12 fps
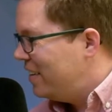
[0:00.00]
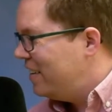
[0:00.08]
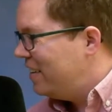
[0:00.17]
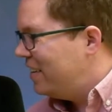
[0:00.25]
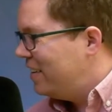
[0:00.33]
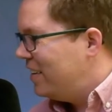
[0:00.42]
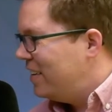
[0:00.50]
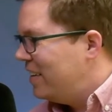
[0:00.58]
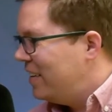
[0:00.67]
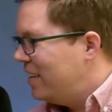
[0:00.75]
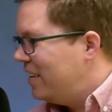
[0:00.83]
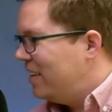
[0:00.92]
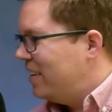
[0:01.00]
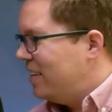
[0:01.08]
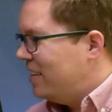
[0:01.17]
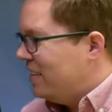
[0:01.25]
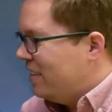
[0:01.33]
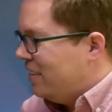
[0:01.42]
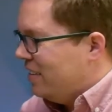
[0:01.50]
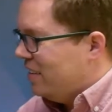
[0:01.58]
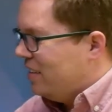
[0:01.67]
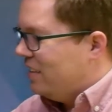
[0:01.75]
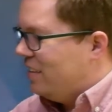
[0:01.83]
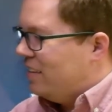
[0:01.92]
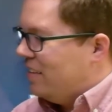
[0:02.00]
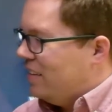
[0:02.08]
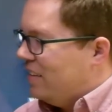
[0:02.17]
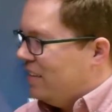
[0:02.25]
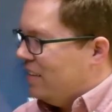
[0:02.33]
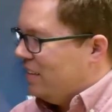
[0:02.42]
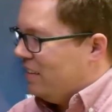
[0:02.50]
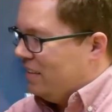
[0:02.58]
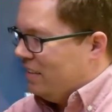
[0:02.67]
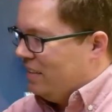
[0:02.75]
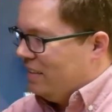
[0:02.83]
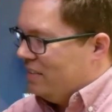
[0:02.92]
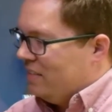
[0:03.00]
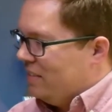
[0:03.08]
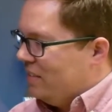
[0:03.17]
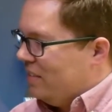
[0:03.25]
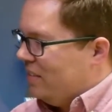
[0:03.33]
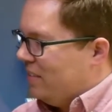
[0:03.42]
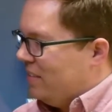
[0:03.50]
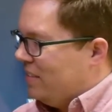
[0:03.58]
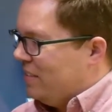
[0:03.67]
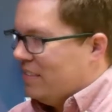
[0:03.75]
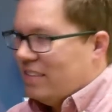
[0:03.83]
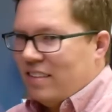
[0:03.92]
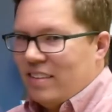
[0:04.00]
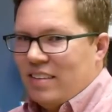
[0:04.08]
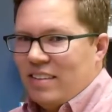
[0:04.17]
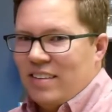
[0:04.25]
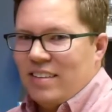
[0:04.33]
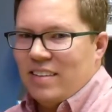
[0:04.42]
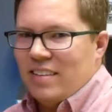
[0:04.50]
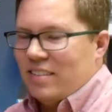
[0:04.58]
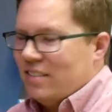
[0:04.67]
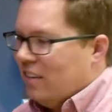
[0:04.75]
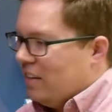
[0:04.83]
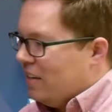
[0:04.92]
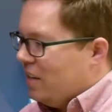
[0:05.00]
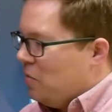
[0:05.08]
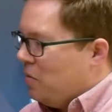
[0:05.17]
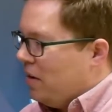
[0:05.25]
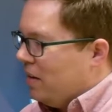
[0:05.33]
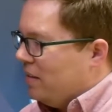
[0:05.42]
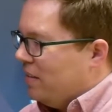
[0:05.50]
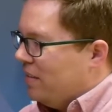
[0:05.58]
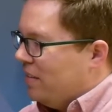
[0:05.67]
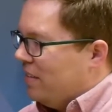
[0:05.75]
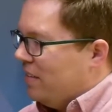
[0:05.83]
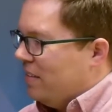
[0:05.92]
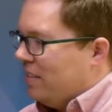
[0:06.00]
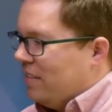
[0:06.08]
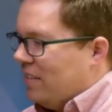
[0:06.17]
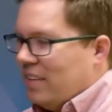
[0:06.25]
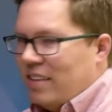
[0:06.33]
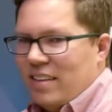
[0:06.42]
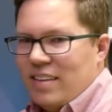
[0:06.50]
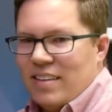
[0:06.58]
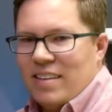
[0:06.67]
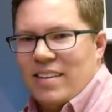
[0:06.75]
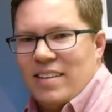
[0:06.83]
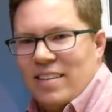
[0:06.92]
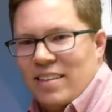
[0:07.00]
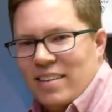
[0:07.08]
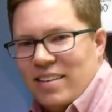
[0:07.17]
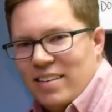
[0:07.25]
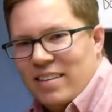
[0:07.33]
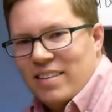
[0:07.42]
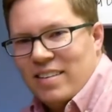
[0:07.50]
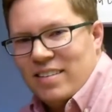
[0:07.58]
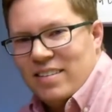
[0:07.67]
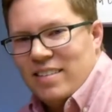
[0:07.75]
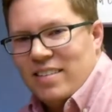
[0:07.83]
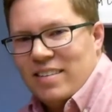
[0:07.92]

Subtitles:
The person shown says nothing.